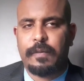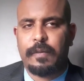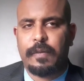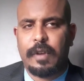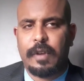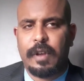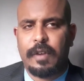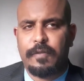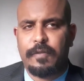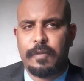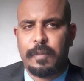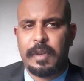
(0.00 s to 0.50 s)

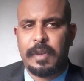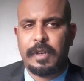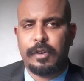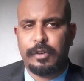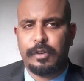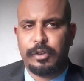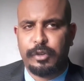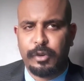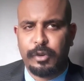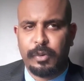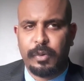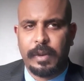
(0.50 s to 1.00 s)
government
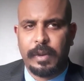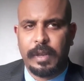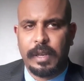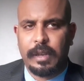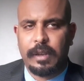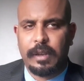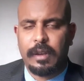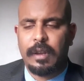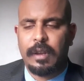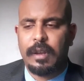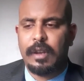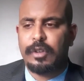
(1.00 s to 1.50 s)
doing
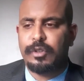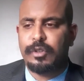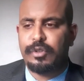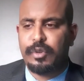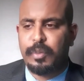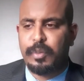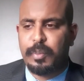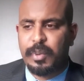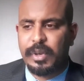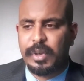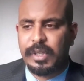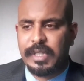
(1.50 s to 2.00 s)
to
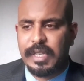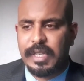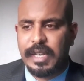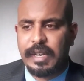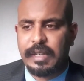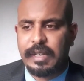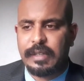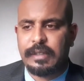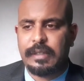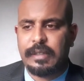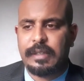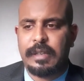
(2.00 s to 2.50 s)

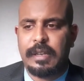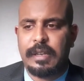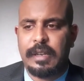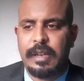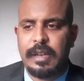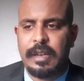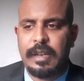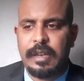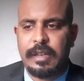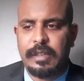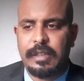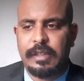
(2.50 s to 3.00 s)
protect
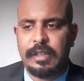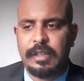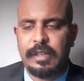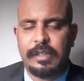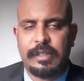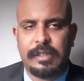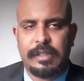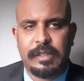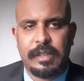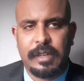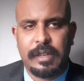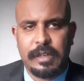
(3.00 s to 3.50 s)
these
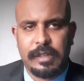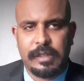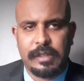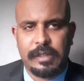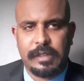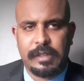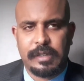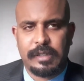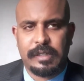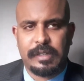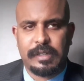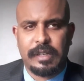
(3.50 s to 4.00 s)

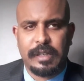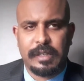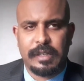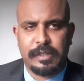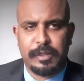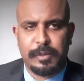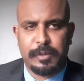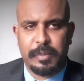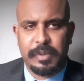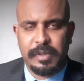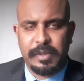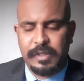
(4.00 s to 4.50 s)
citizens,
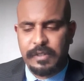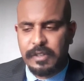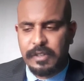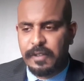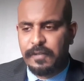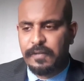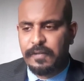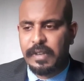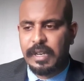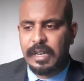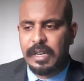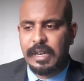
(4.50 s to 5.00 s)

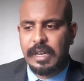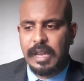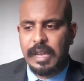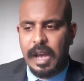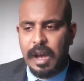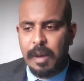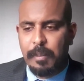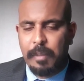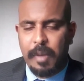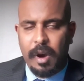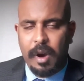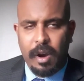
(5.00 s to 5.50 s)
specifically
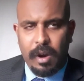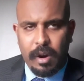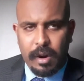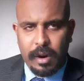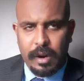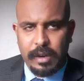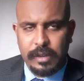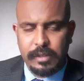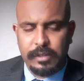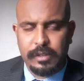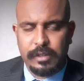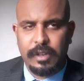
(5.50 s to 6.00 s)

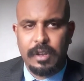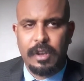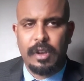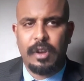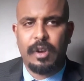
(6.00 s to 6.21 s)
Amharas,